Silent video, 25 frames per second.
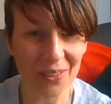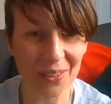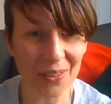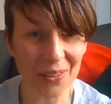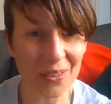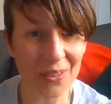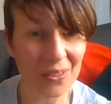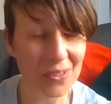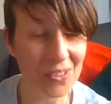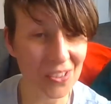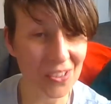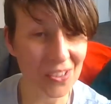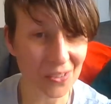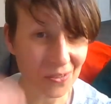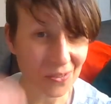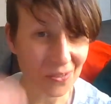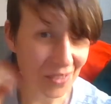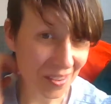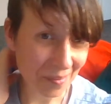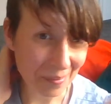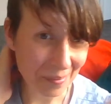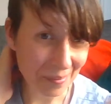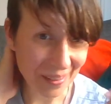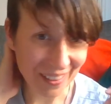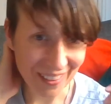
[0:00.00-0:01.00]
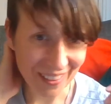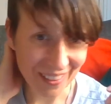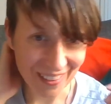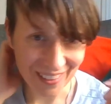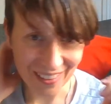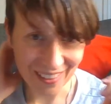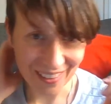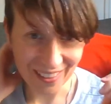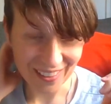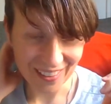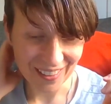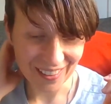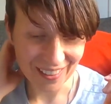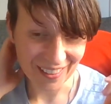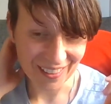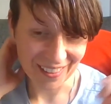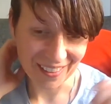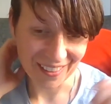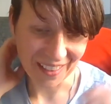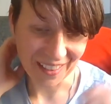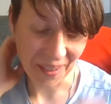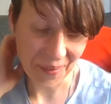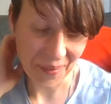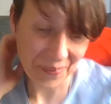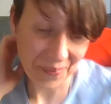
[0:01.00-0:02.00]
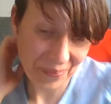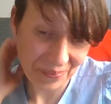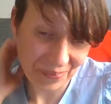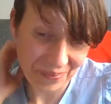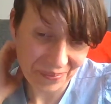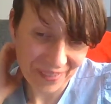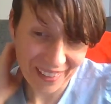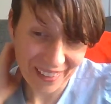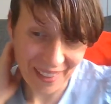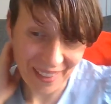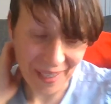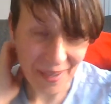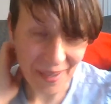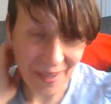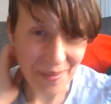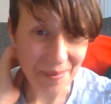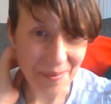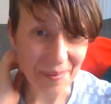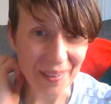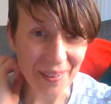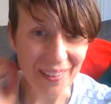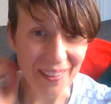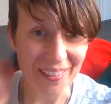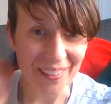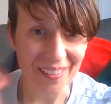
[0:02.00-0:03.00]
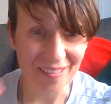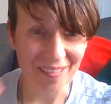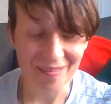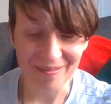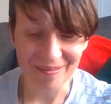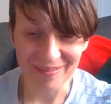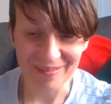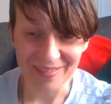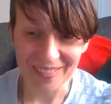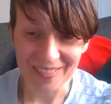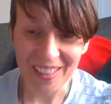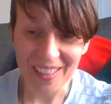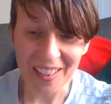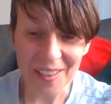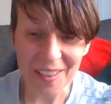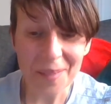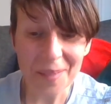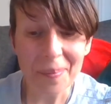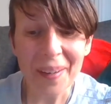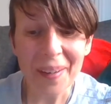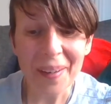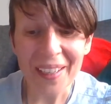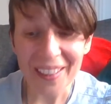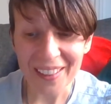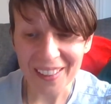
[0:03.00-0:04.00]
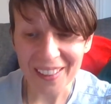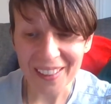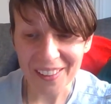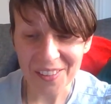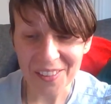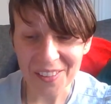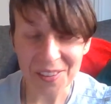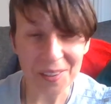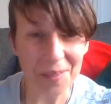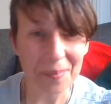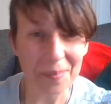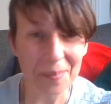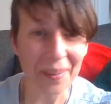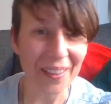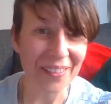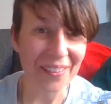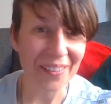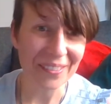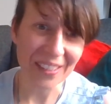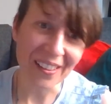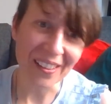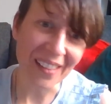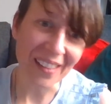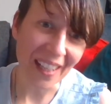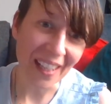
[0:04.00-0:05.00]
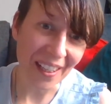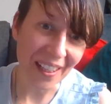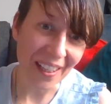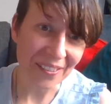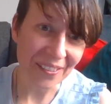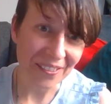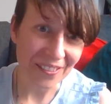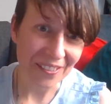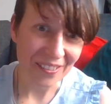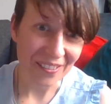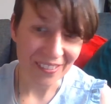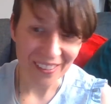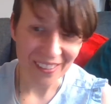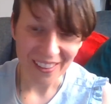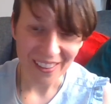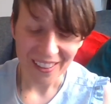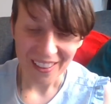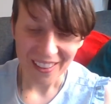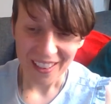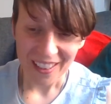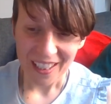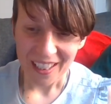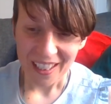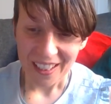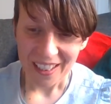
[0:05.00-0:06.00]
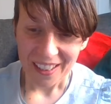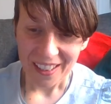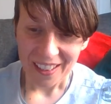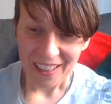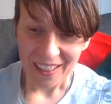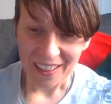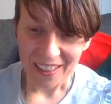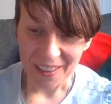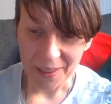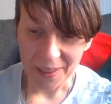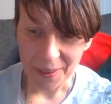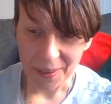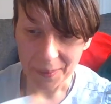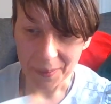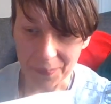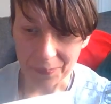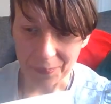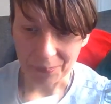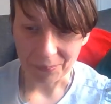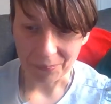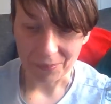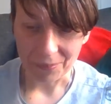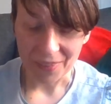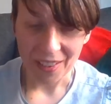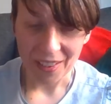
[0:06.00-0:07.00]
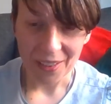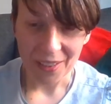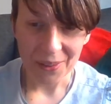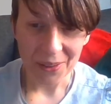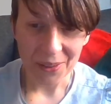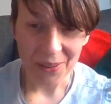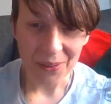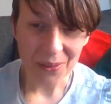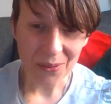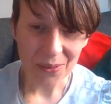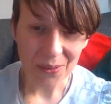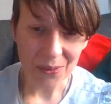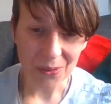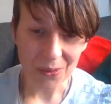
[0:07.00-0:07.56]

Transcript: also children, because I've been inspired actually by real life. I also